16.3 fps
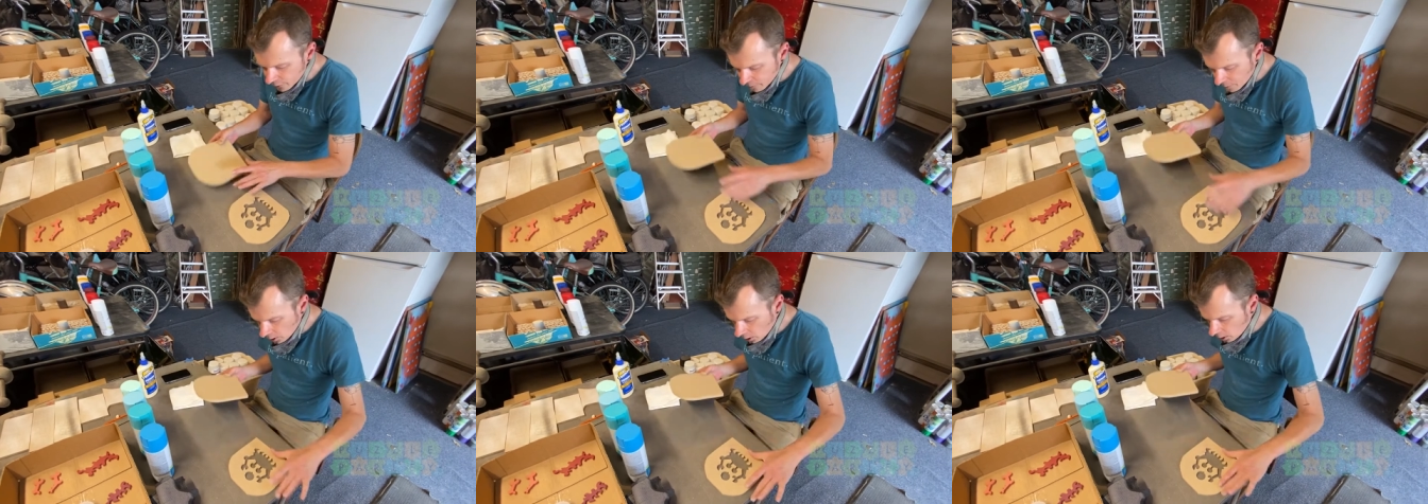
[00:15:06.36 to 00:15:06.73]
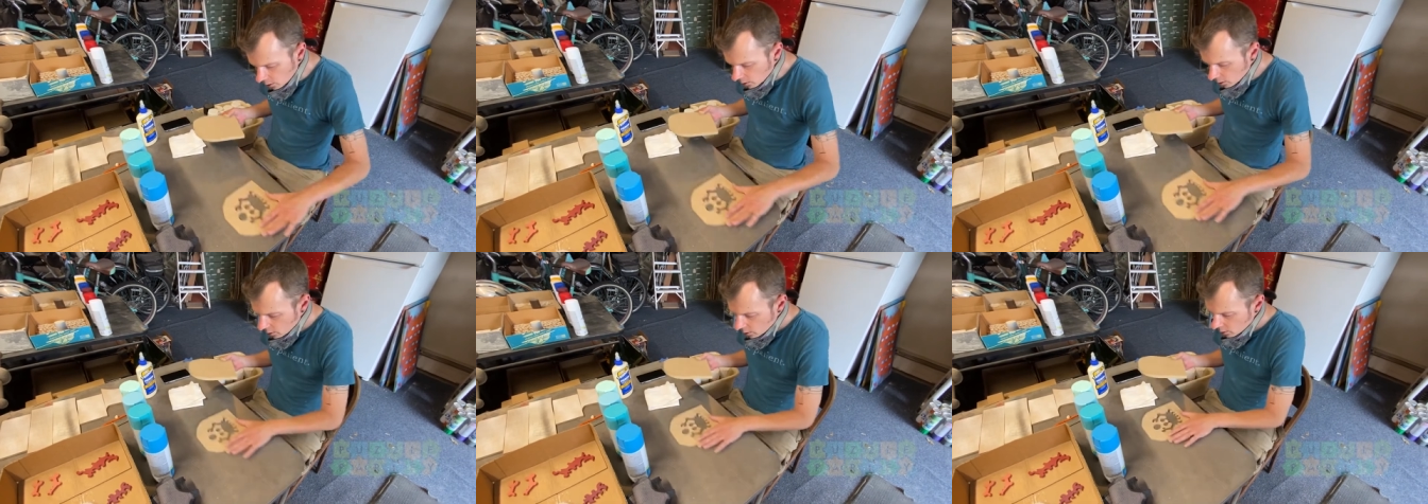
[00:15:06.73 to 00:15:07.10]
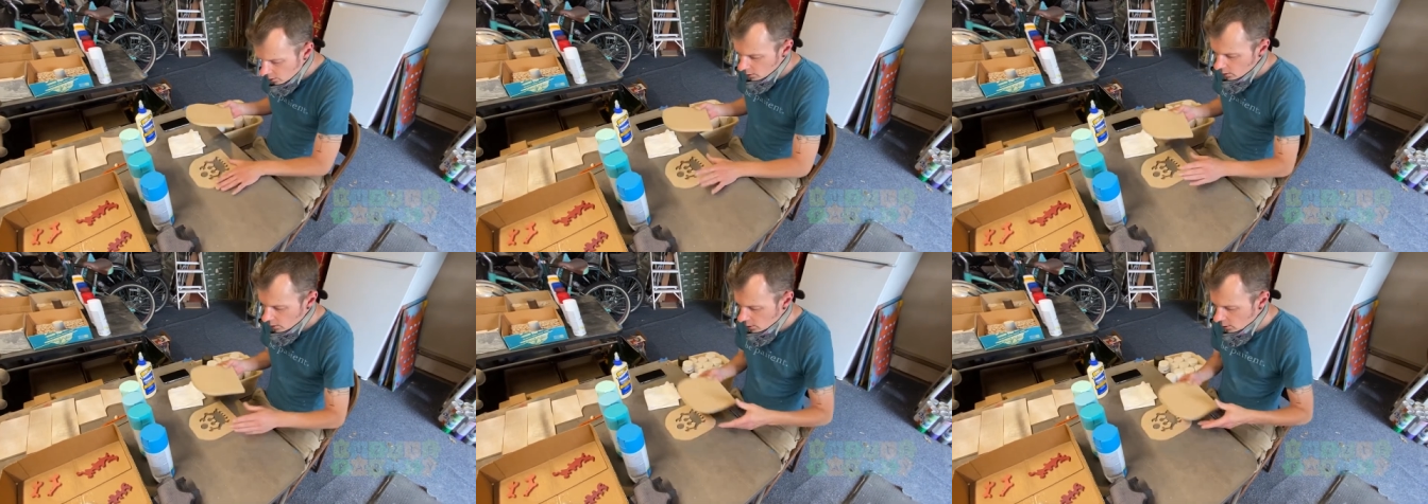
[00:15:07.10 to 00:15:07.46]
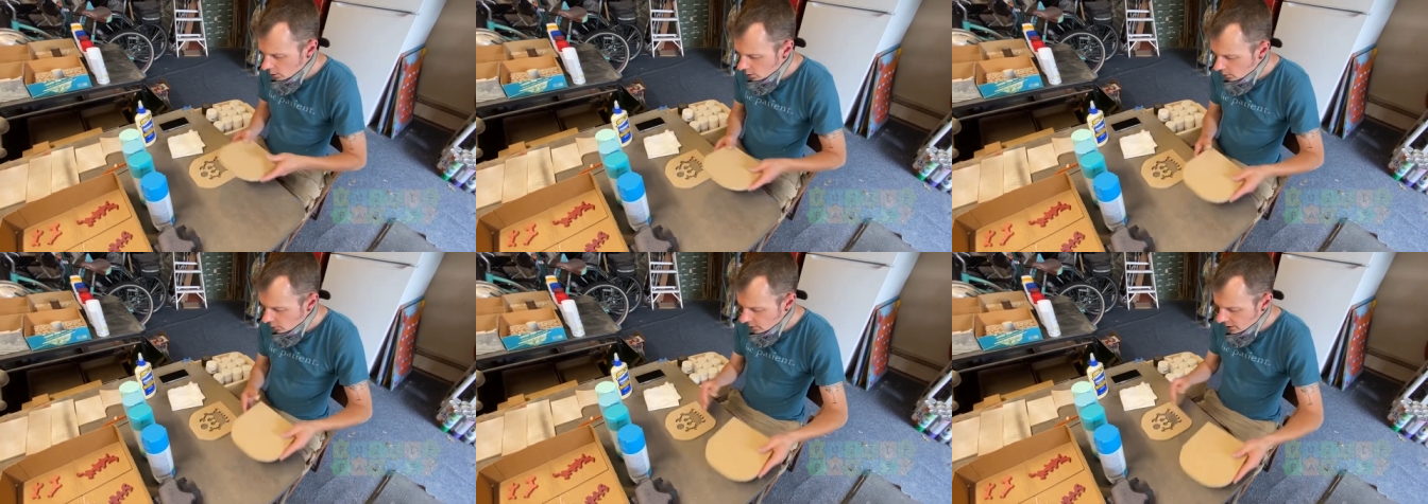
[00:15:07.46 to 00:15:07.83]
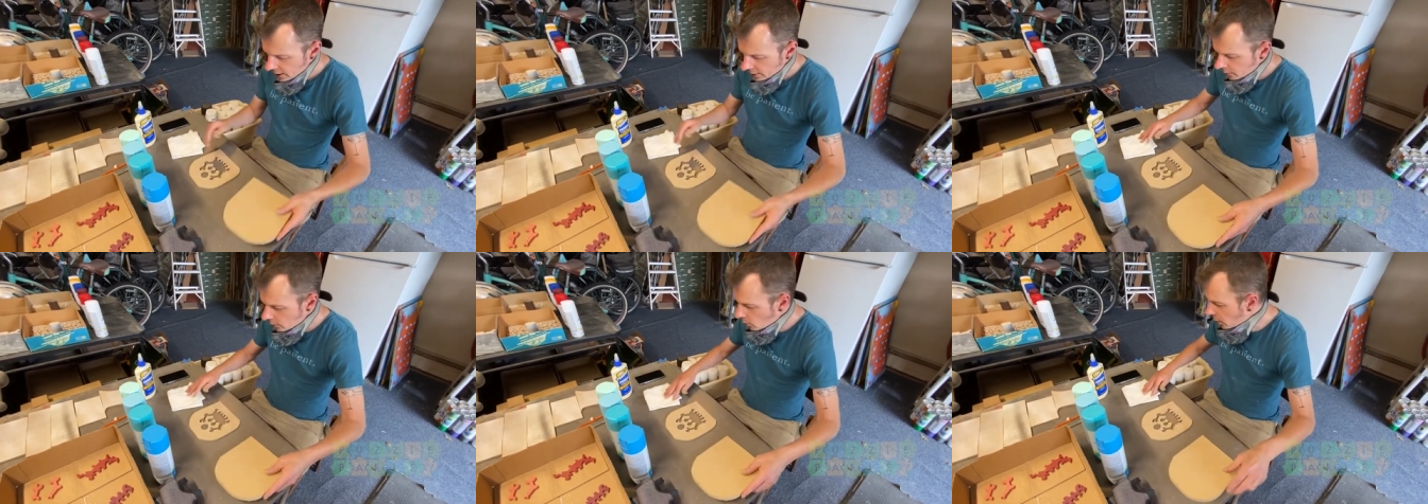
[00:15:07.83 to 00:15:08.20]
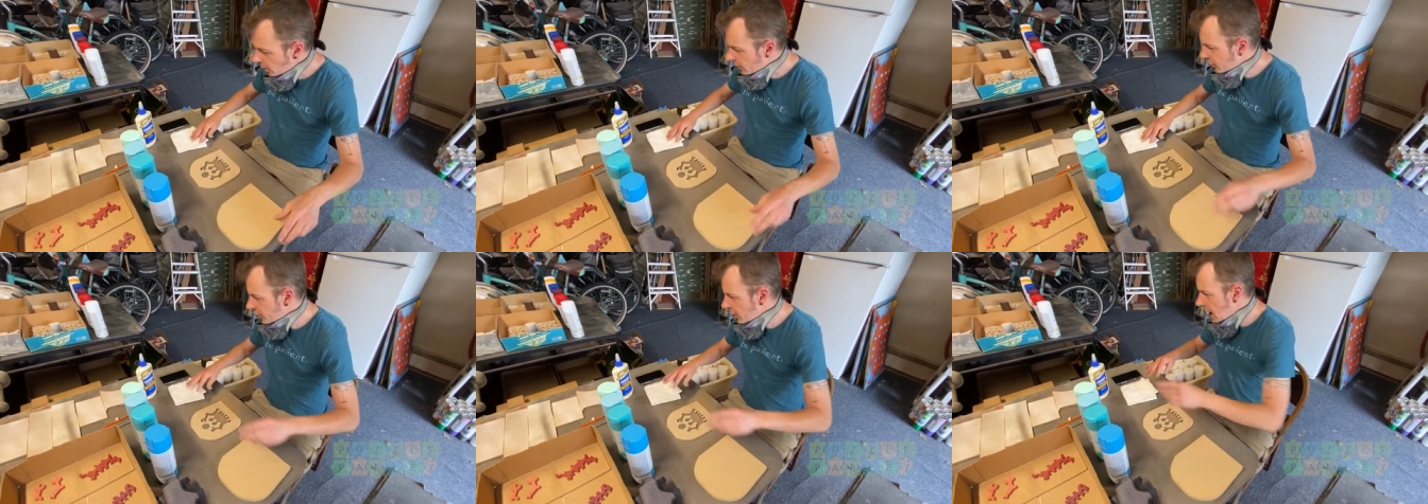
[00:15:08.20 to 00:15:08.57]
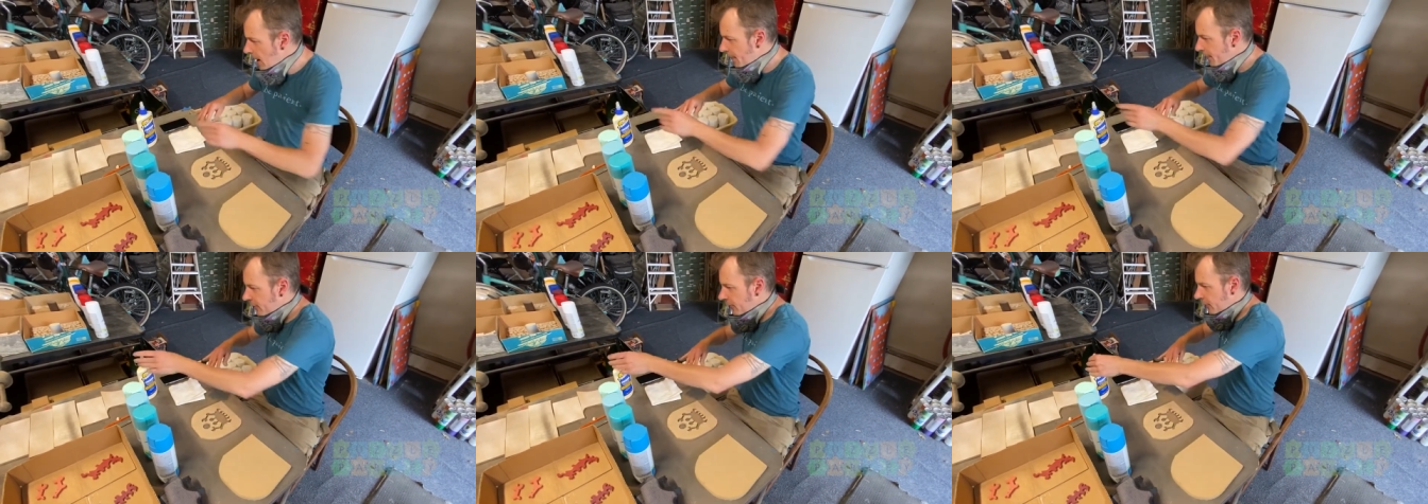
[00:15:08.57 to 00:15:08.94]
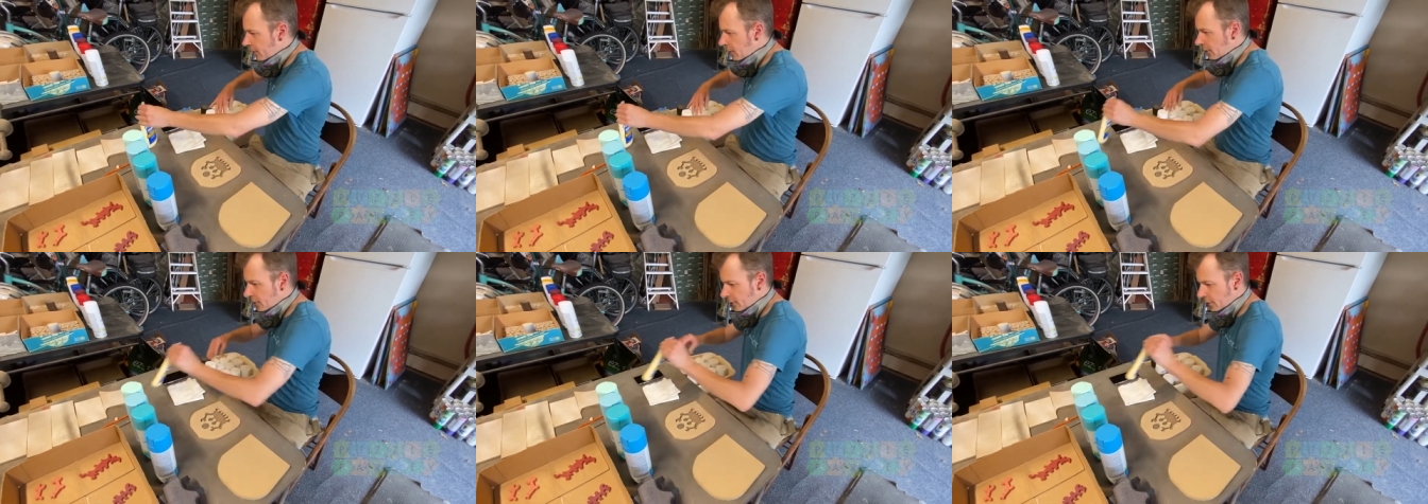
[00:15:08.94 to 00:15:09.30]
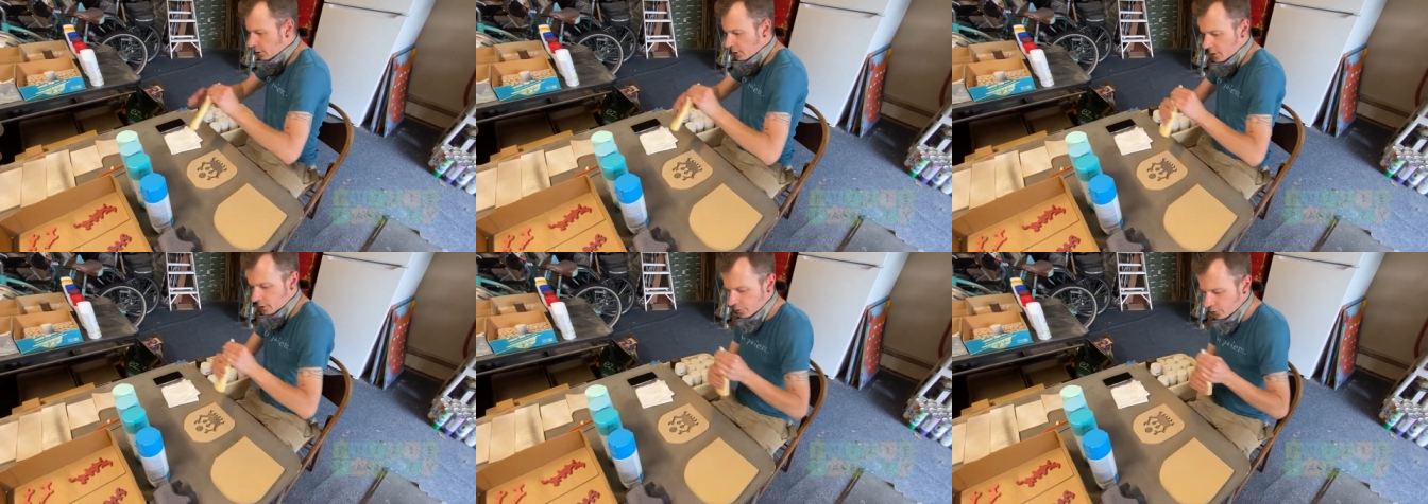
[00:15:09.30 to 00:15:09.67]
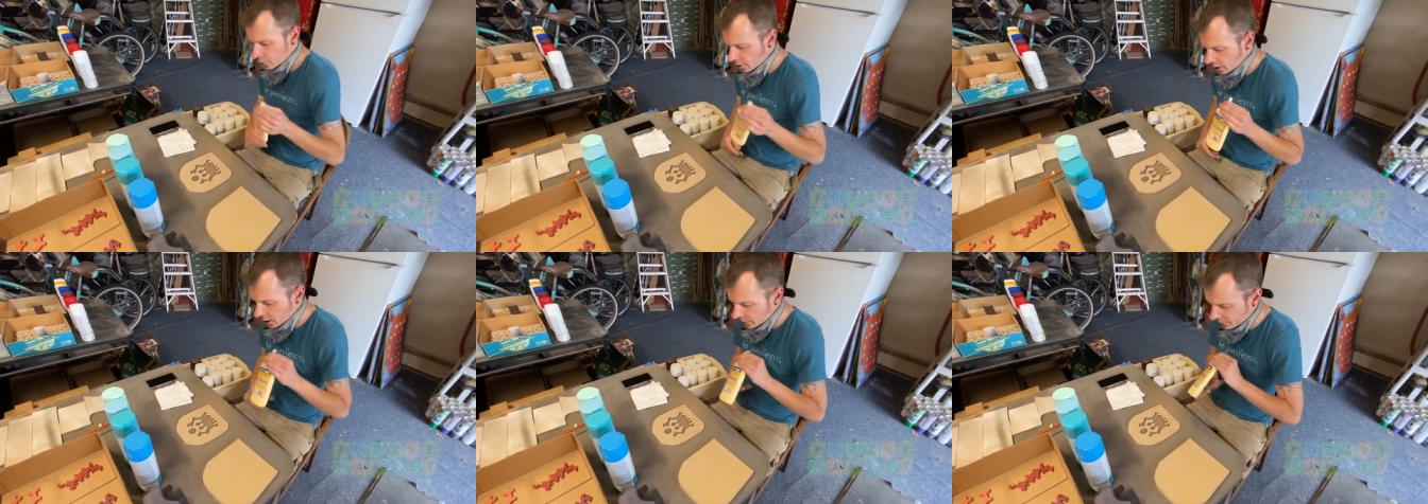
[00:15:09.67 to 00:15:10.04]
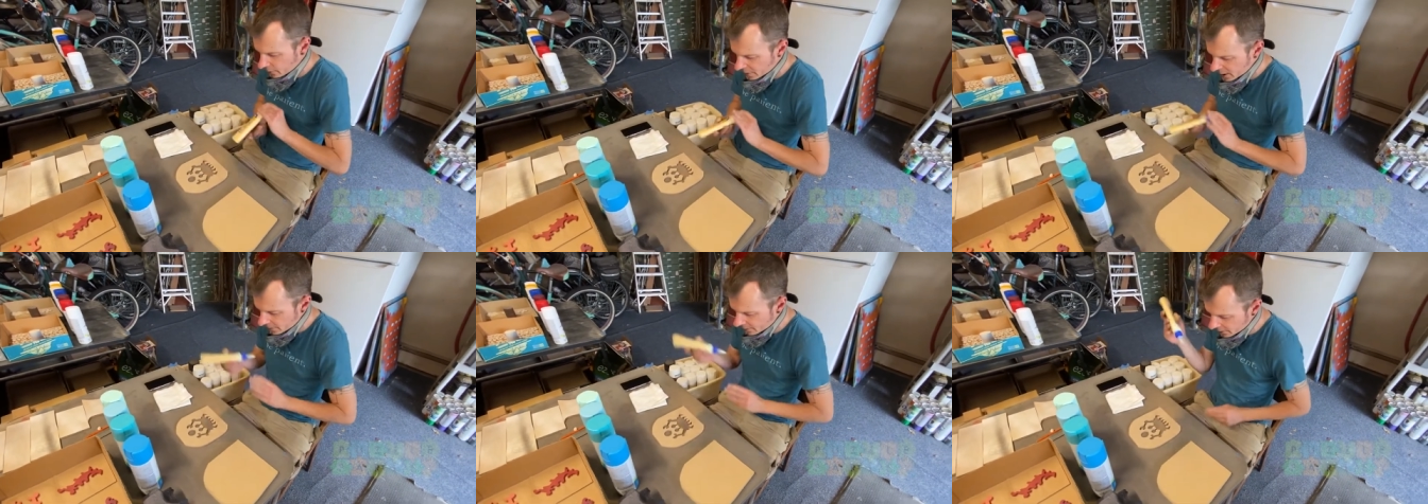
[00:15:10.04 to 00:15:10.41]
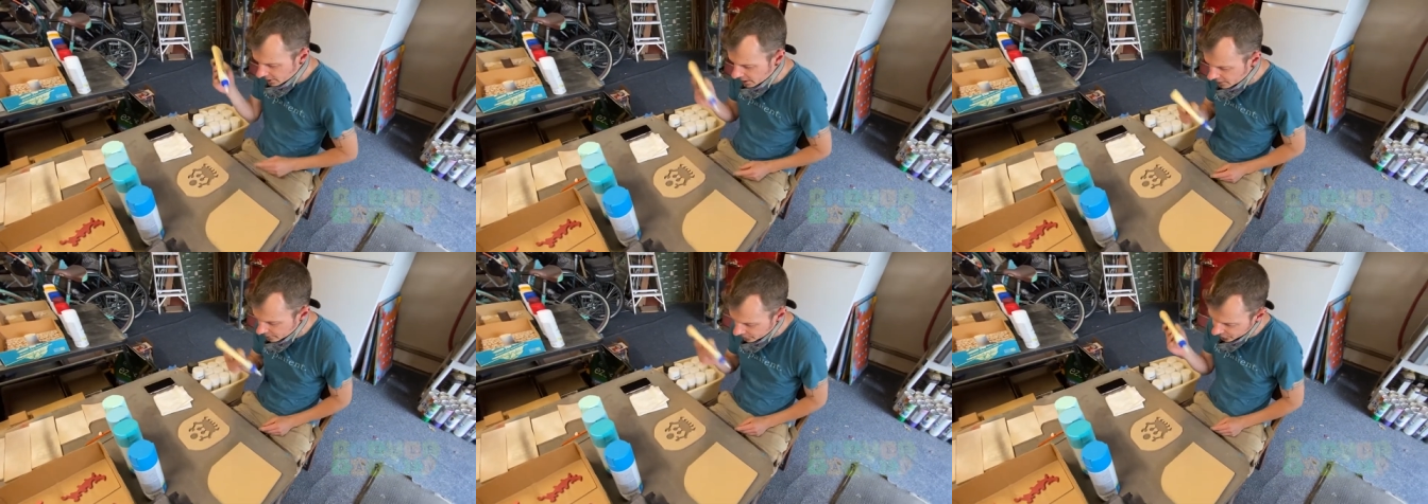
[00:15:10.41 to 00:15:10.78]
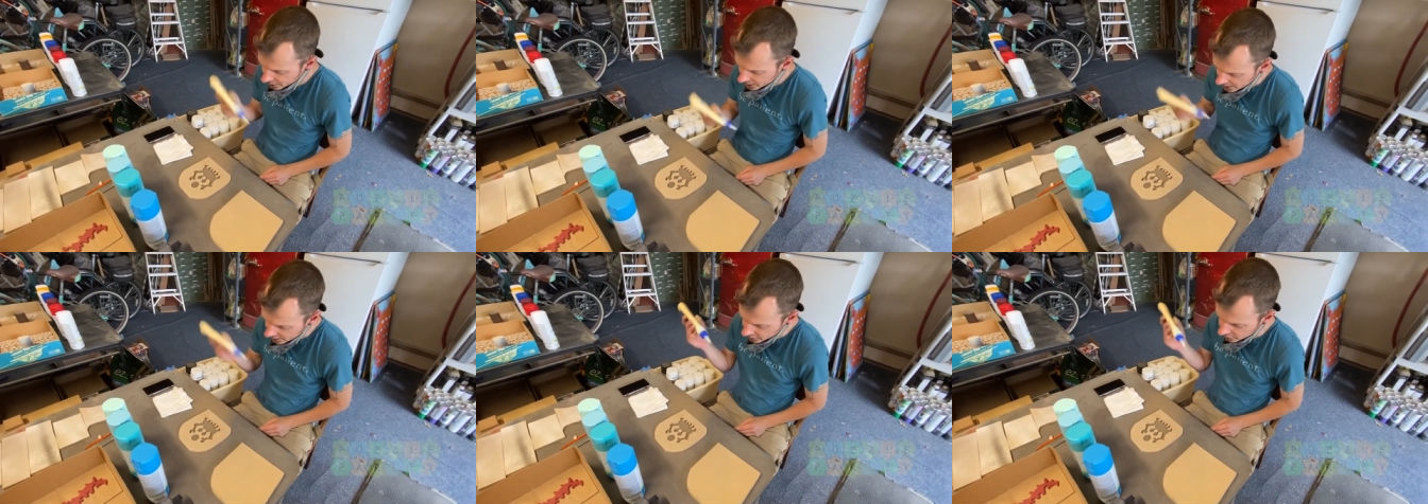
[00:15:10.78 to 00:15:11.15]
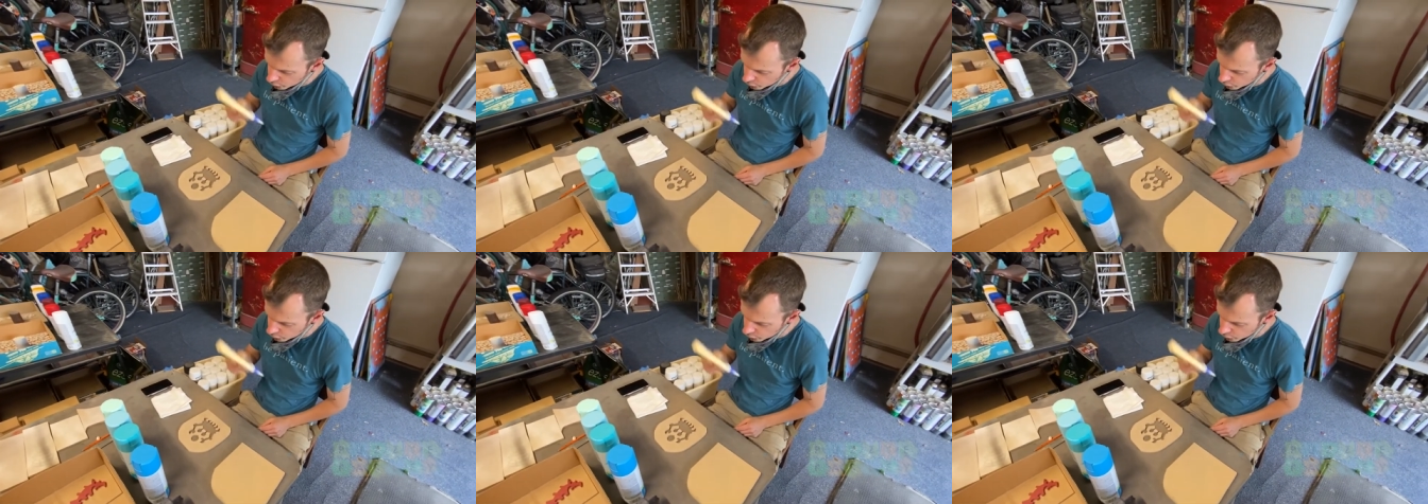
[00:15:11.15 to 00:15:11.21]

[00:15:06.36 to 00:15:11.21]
part, when I do workshops, this is a little tricky for people to understand.